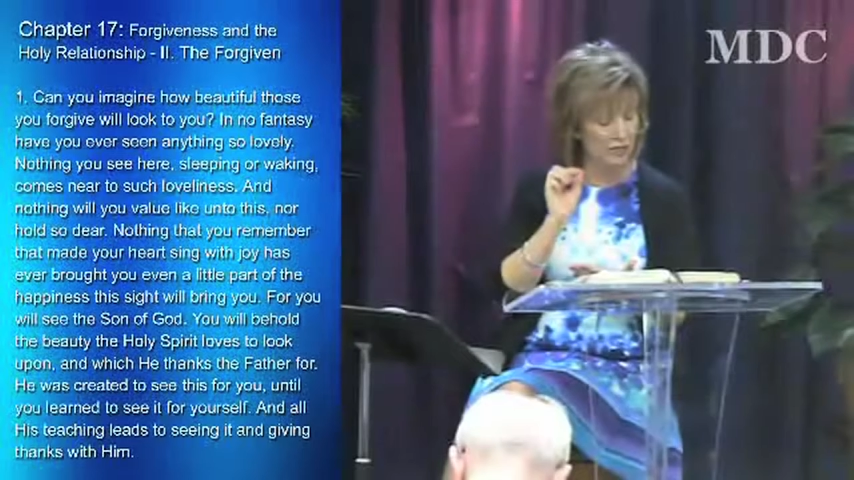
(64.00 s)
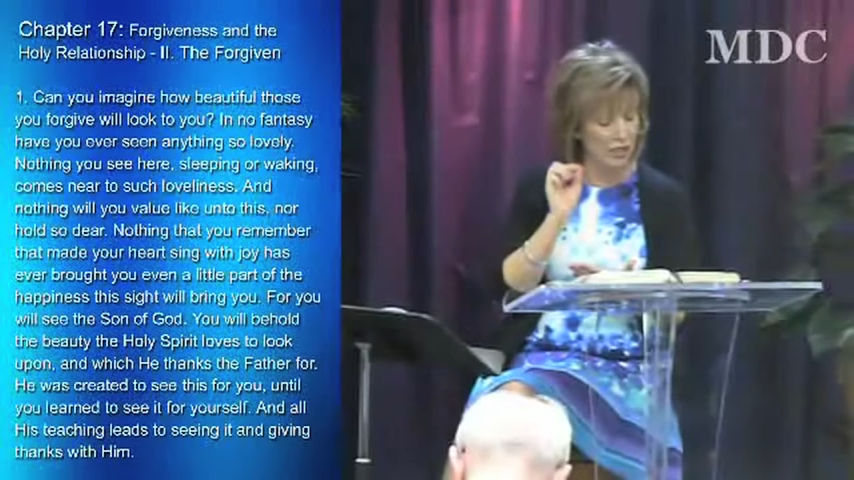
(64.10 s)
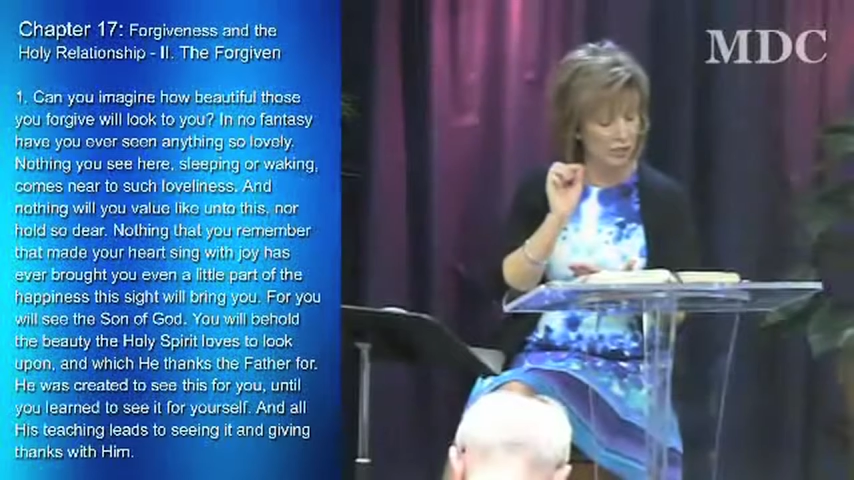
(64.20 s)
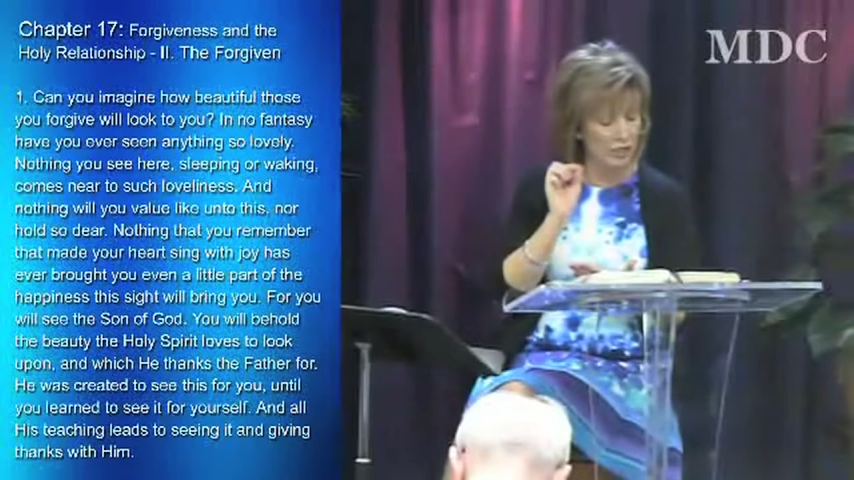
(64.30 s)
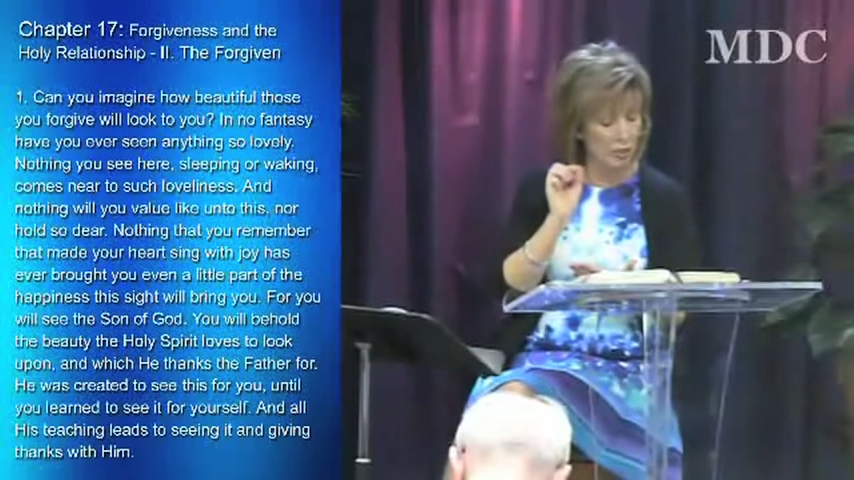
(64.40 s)

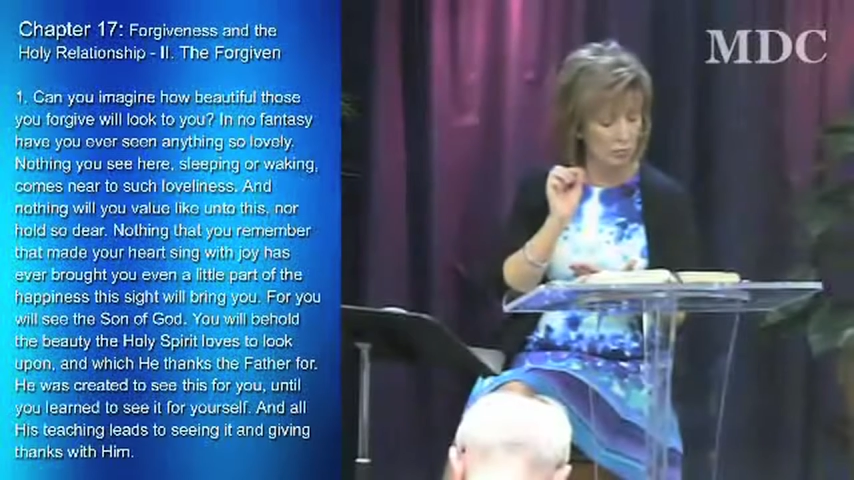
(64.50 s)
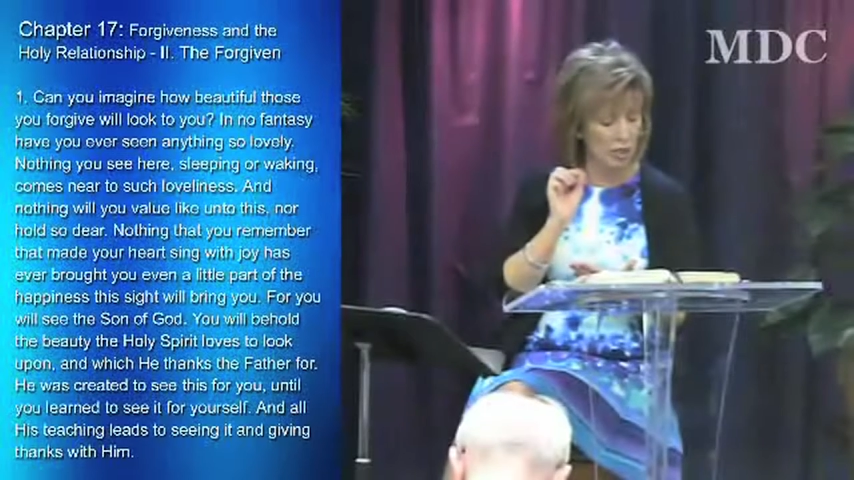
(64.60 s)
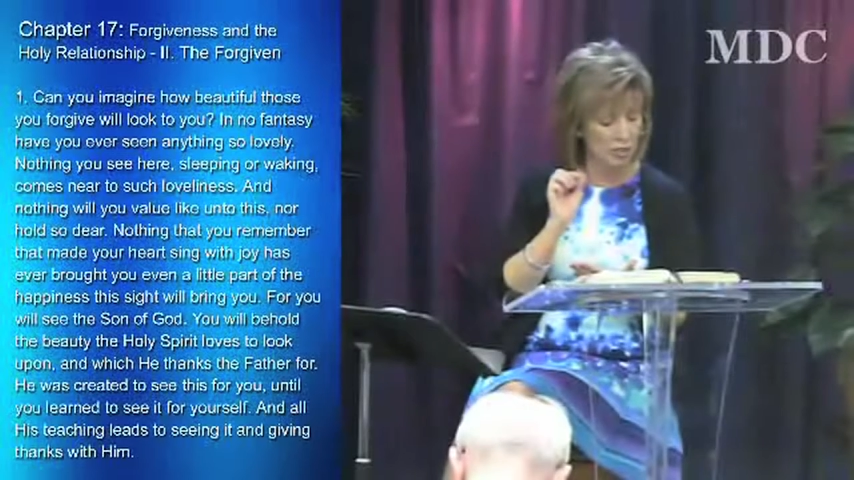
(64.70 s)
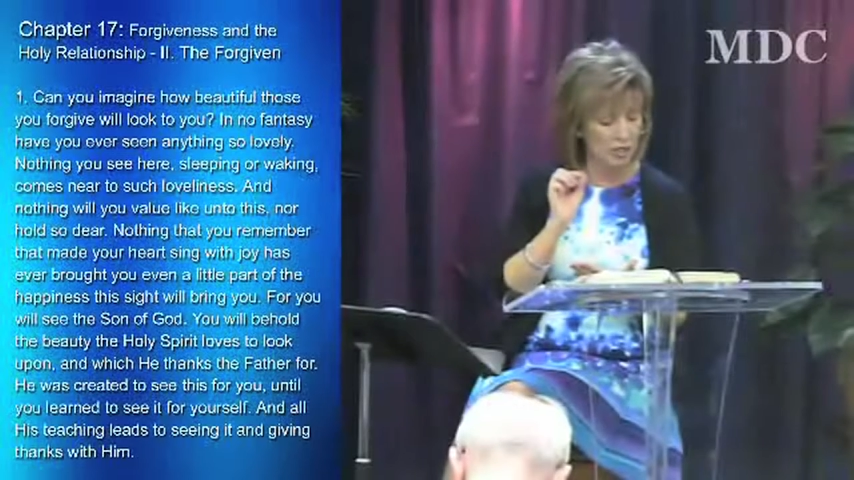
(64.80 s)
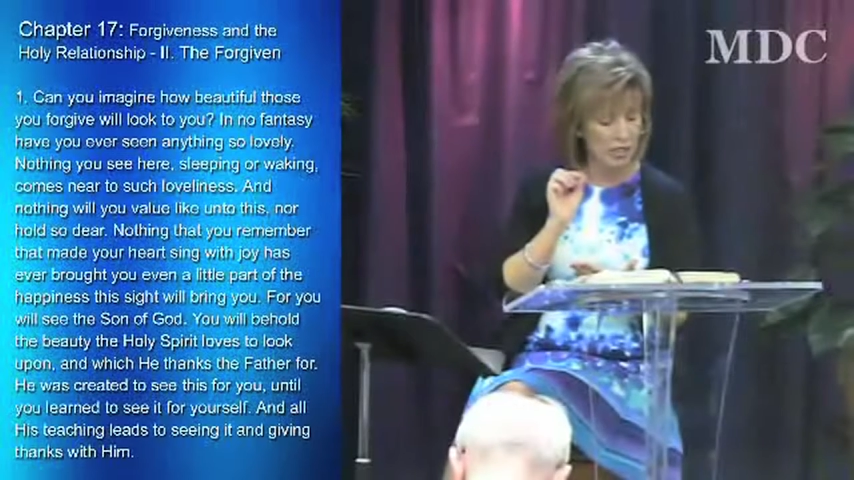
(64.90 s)
little
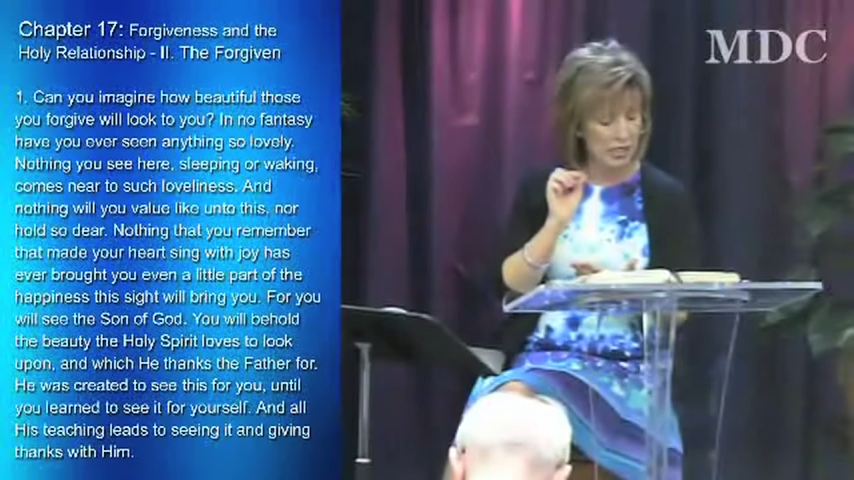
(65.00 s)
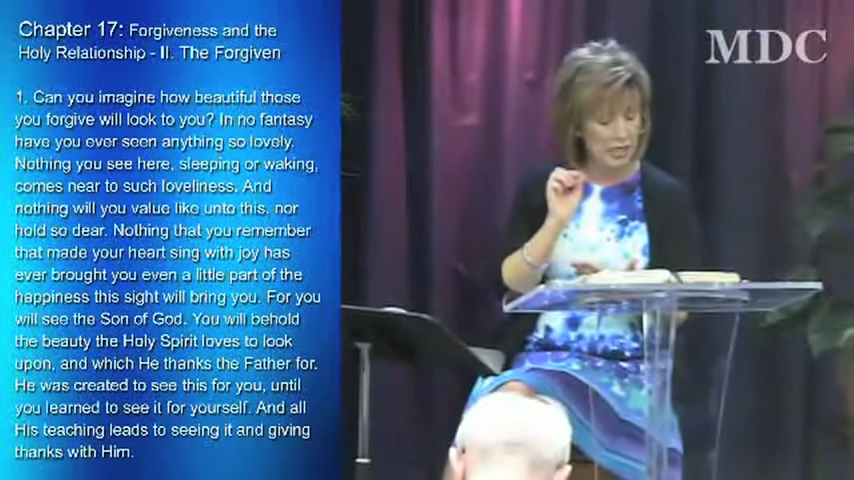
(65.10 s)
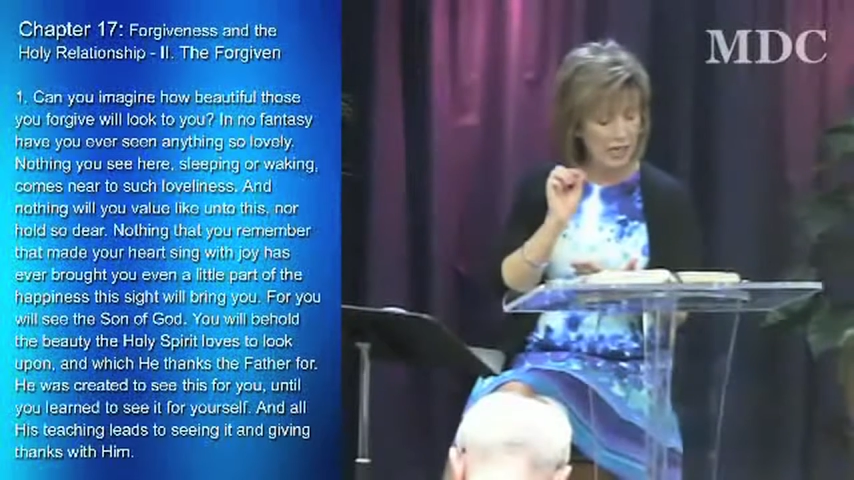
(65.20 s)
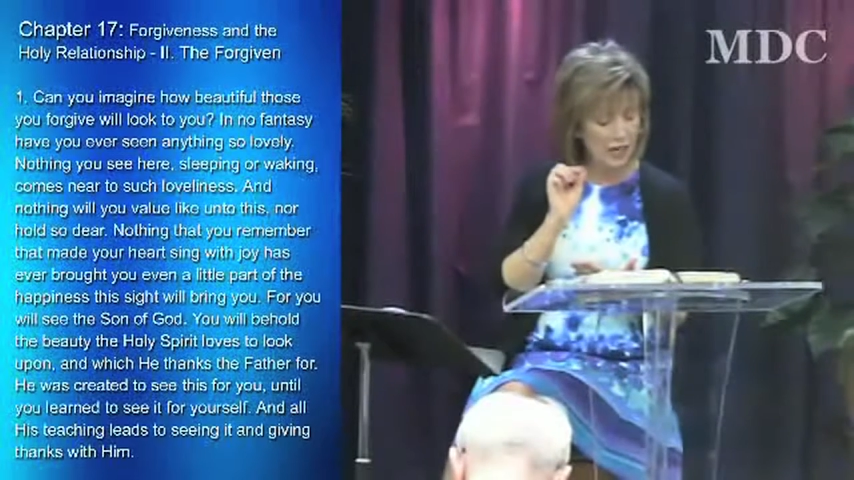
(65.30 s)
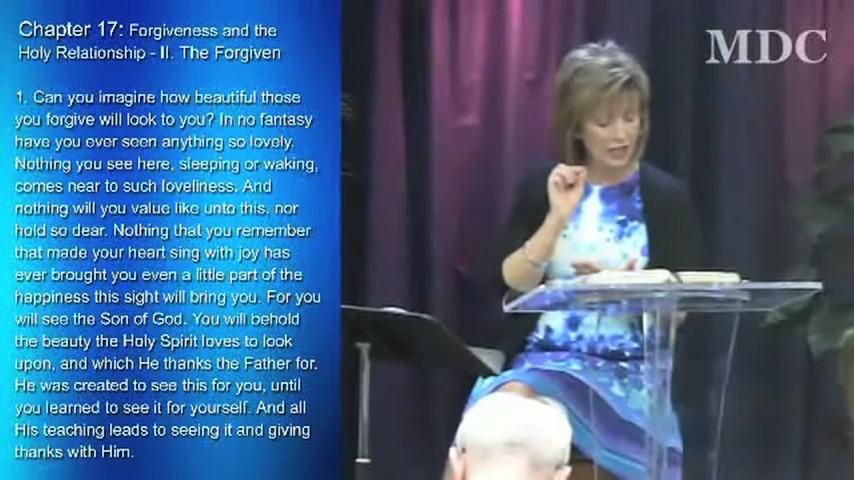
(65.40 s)
part
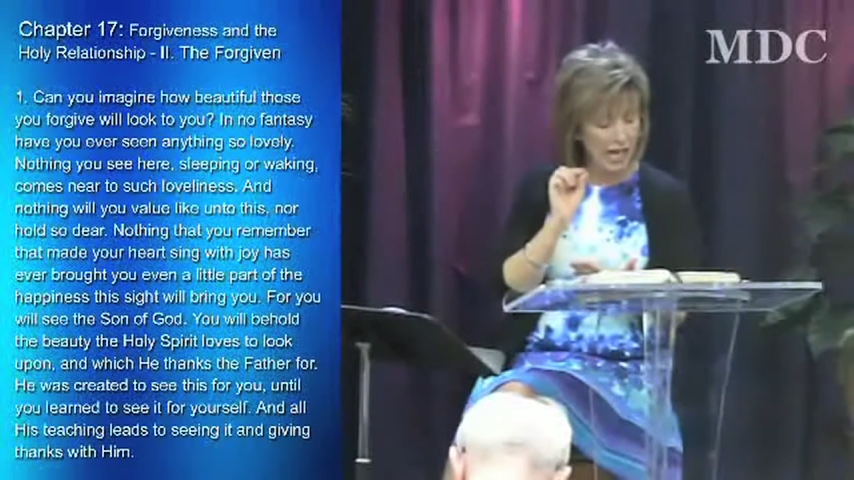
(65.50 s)
of the